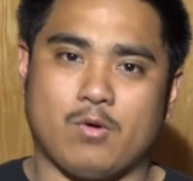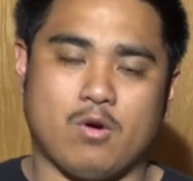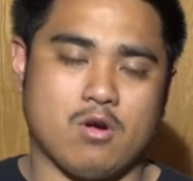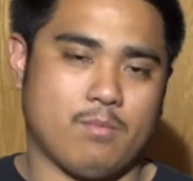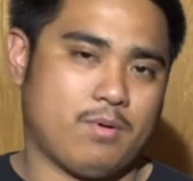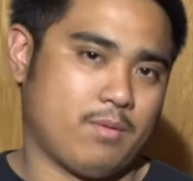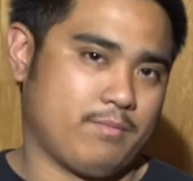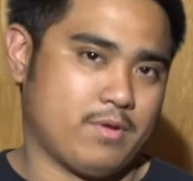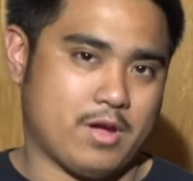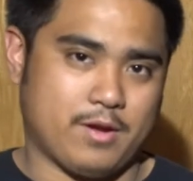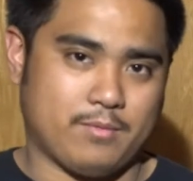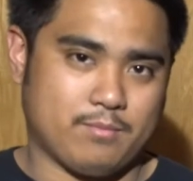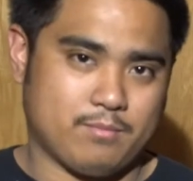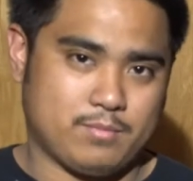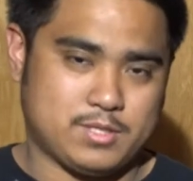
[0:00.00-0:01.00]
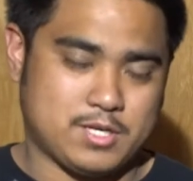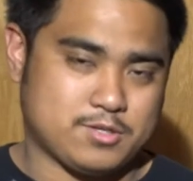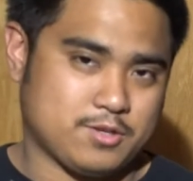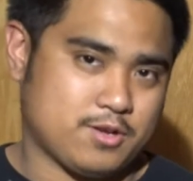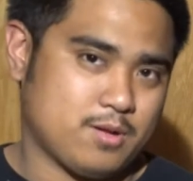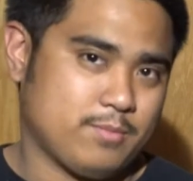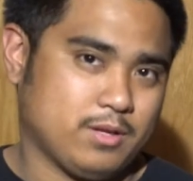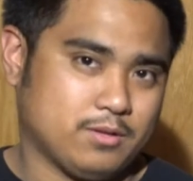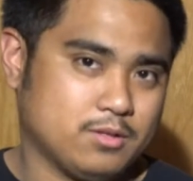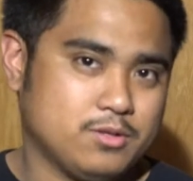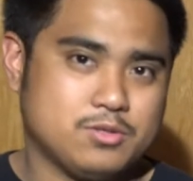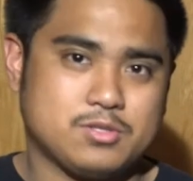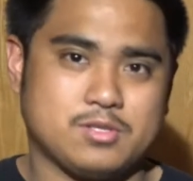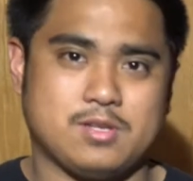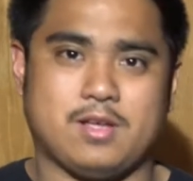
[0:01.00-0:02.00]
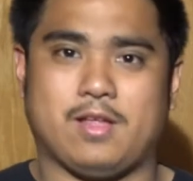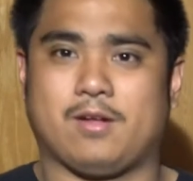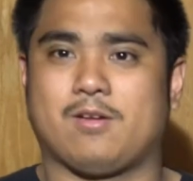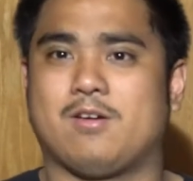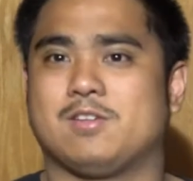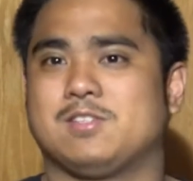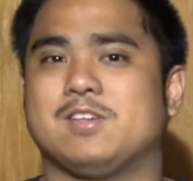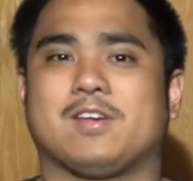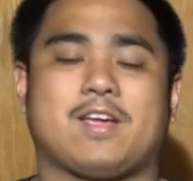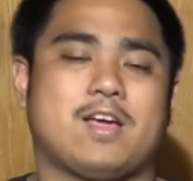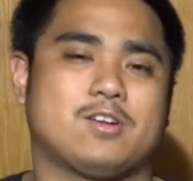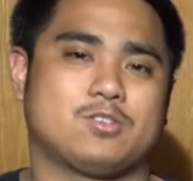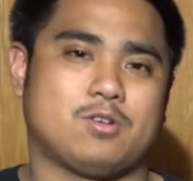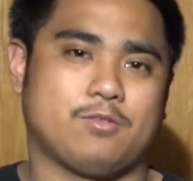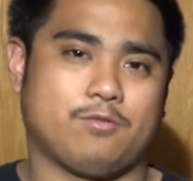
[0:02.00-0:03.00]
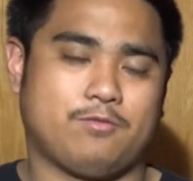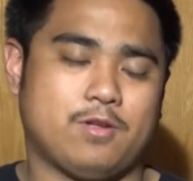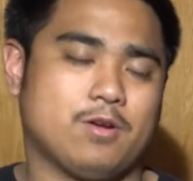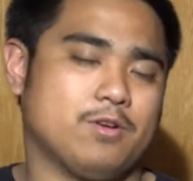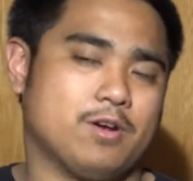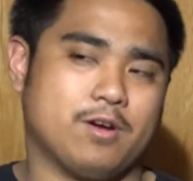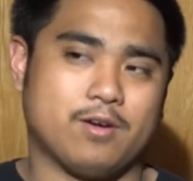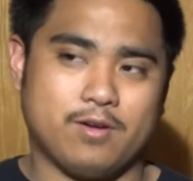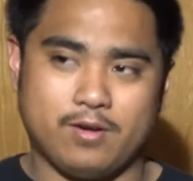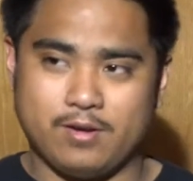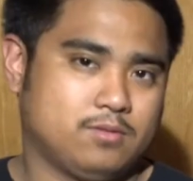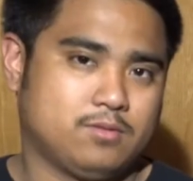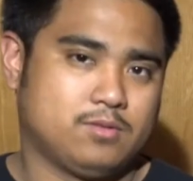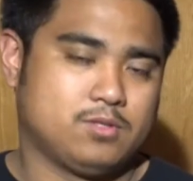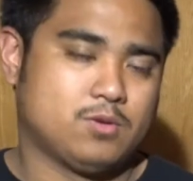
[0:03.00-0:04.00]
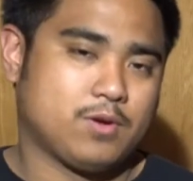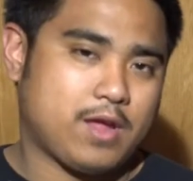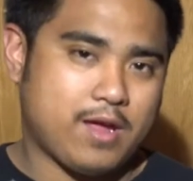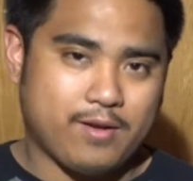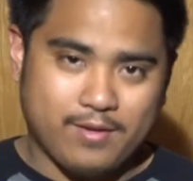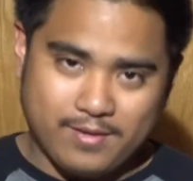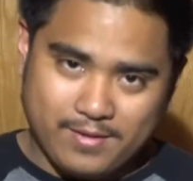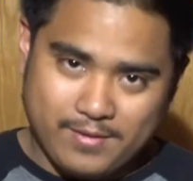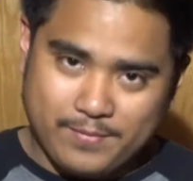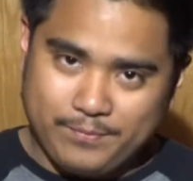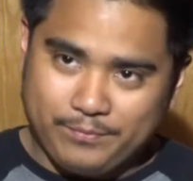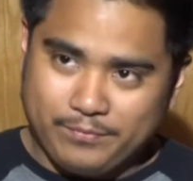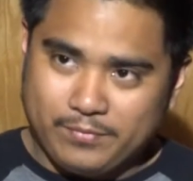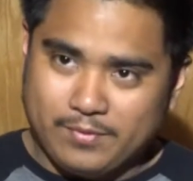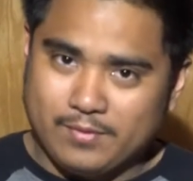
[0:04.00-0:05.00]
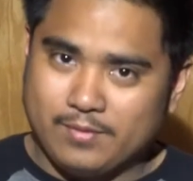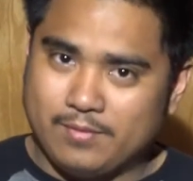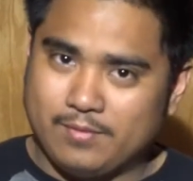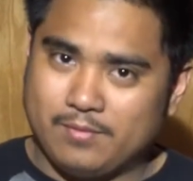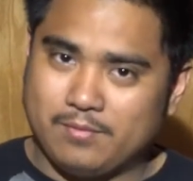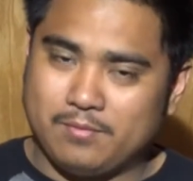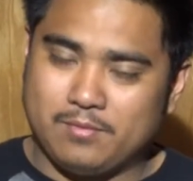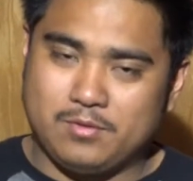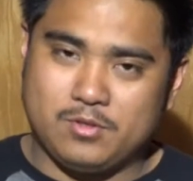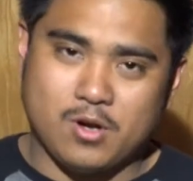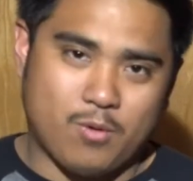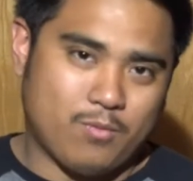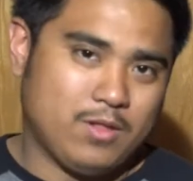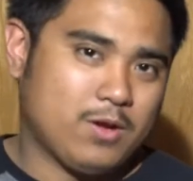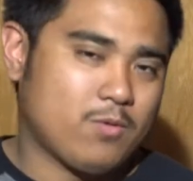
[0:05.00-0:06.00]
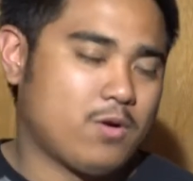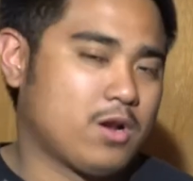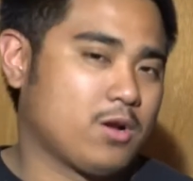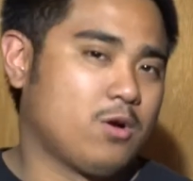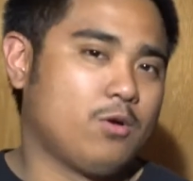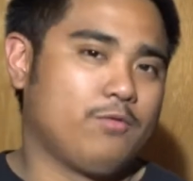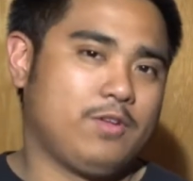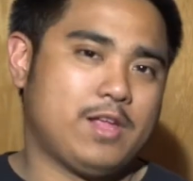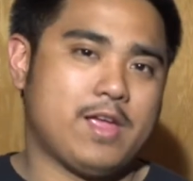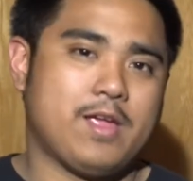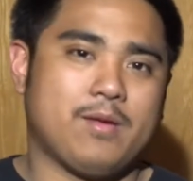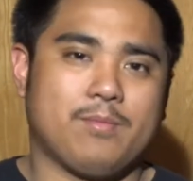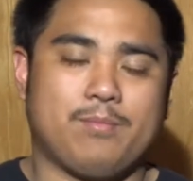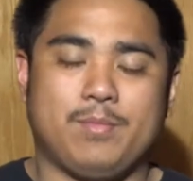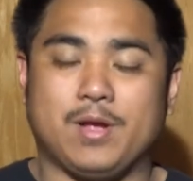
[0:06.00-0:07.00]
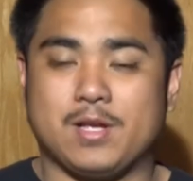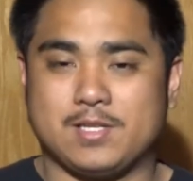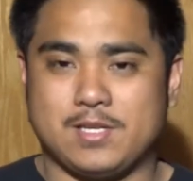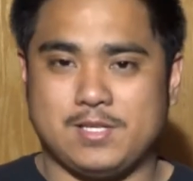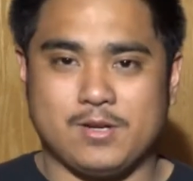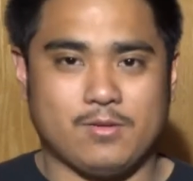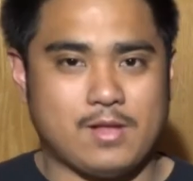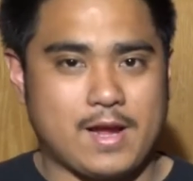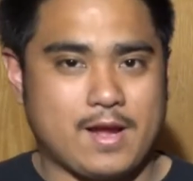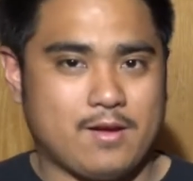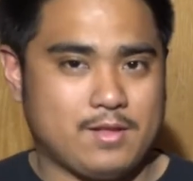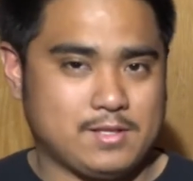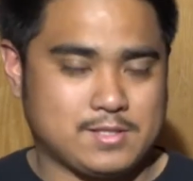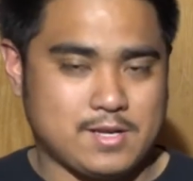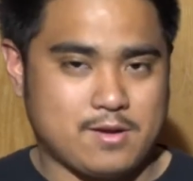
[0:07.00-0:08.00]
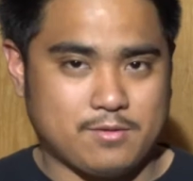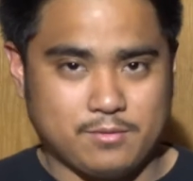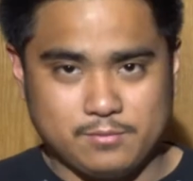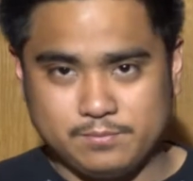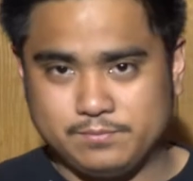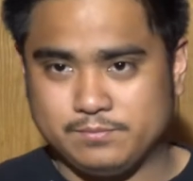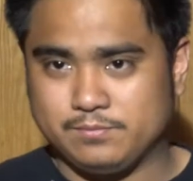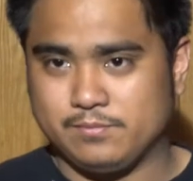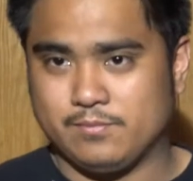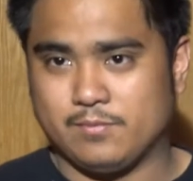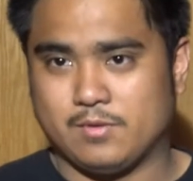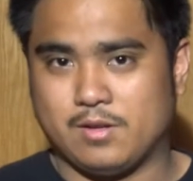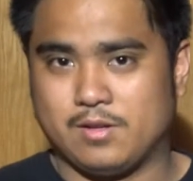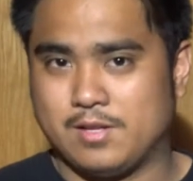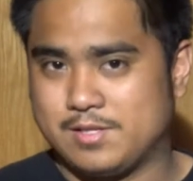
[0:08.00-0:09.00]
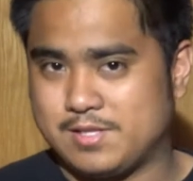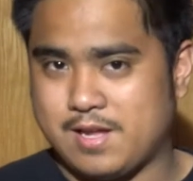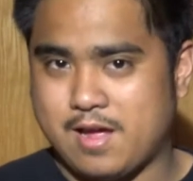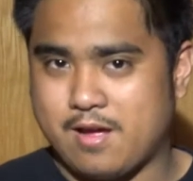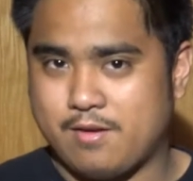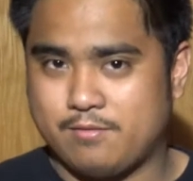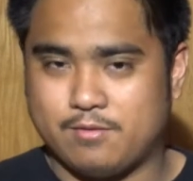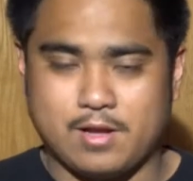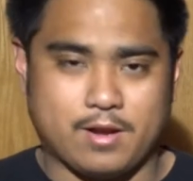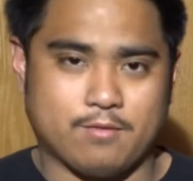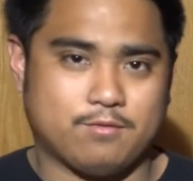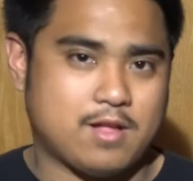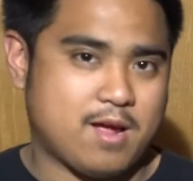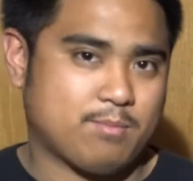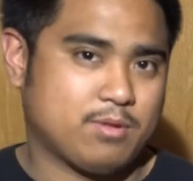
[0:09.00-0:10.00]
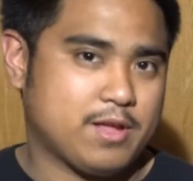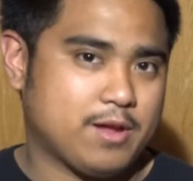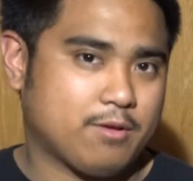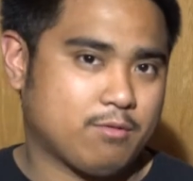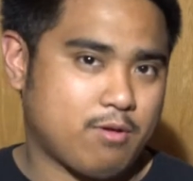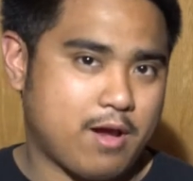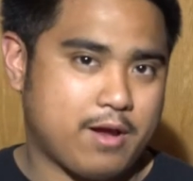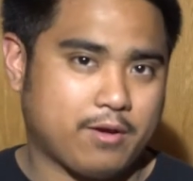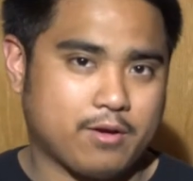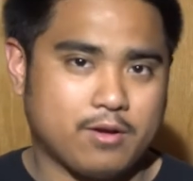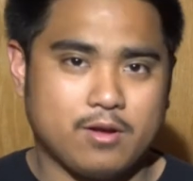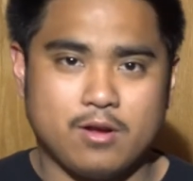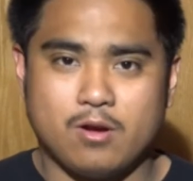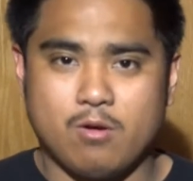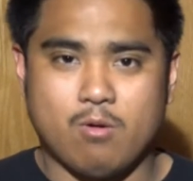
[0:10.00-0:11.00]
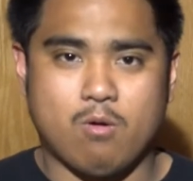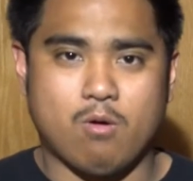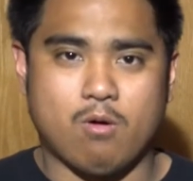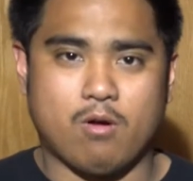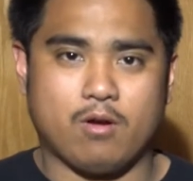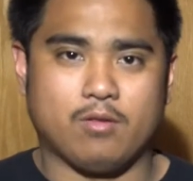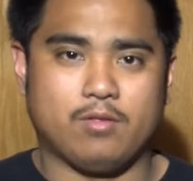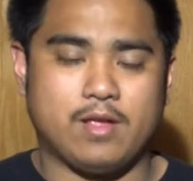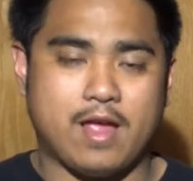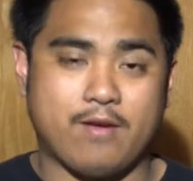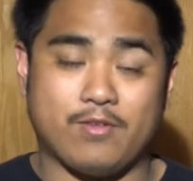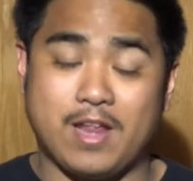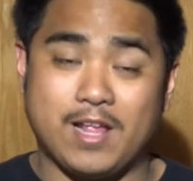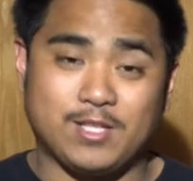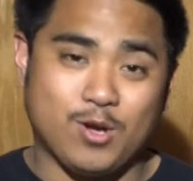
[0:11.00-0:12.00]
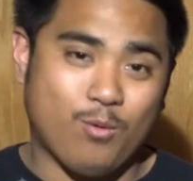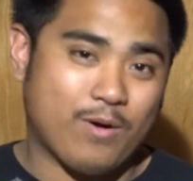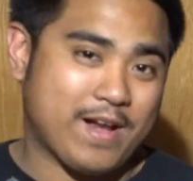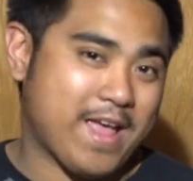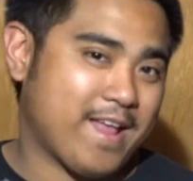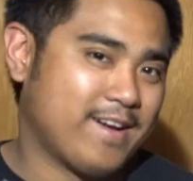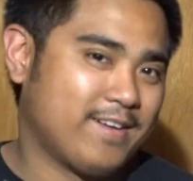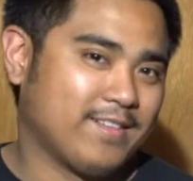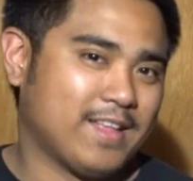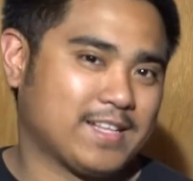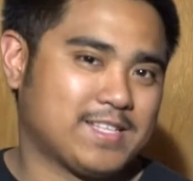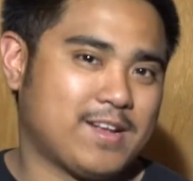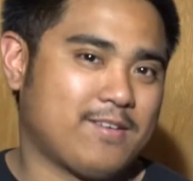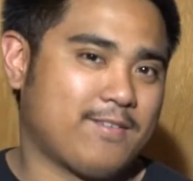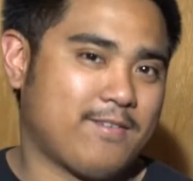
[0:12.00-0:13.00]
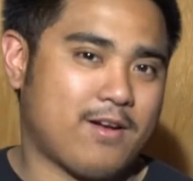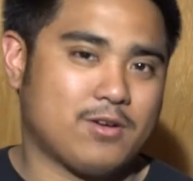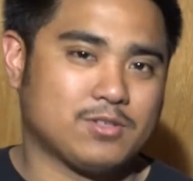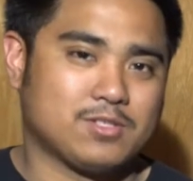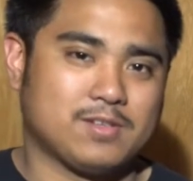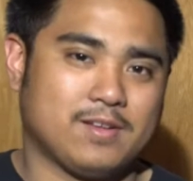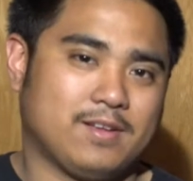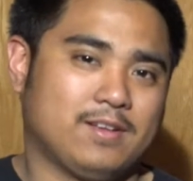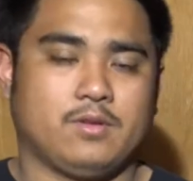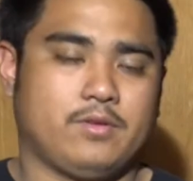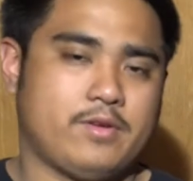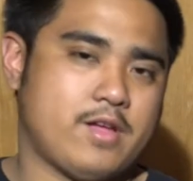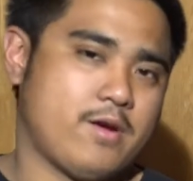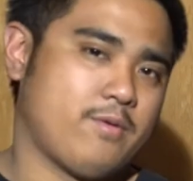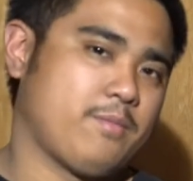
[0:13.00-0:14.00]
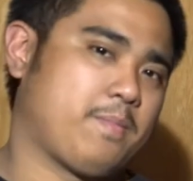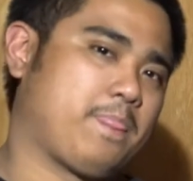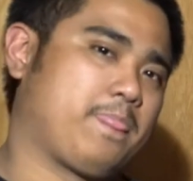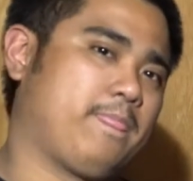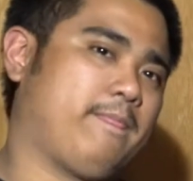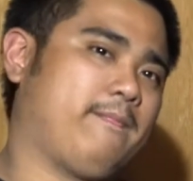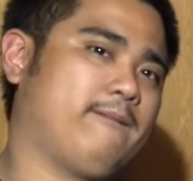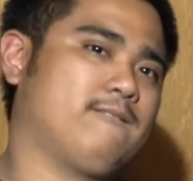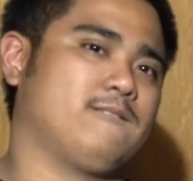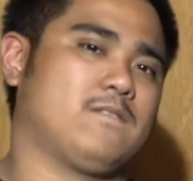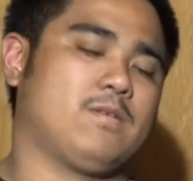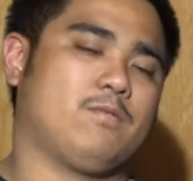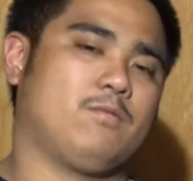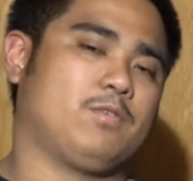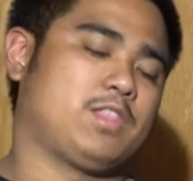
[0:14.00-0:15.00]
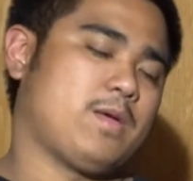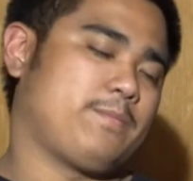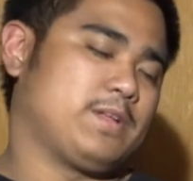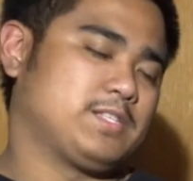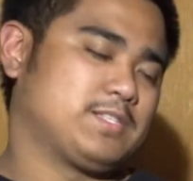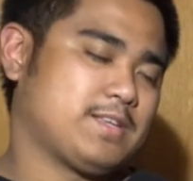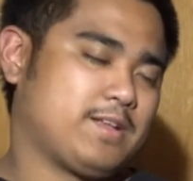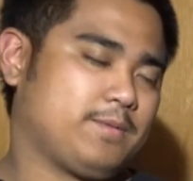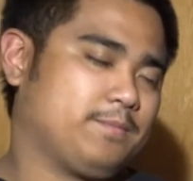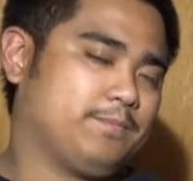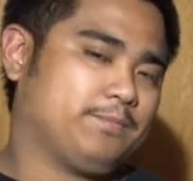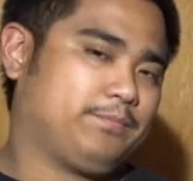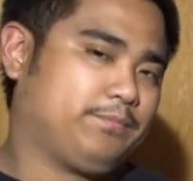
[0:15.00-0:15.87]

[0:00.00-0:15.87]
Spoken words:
oil pump nut potentially coming loose and causing a catastrophic failure. So again, don't really want to go V8 because I don't like how they sound, unless they have like a flat plane crank or they have an 8-to-1 header like Tanner Faust. Now, with that being said,